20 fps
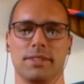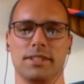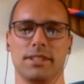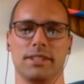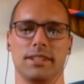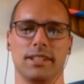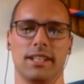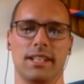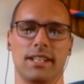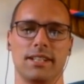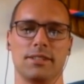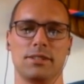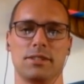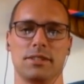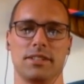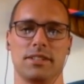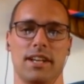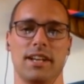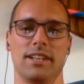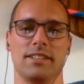Until
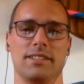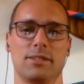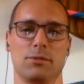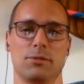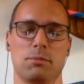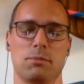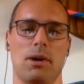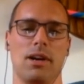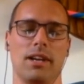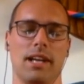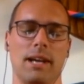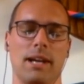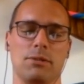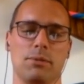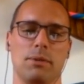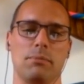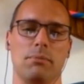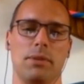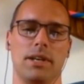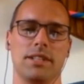Spartan Games
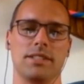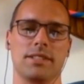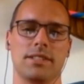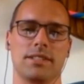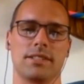went bust.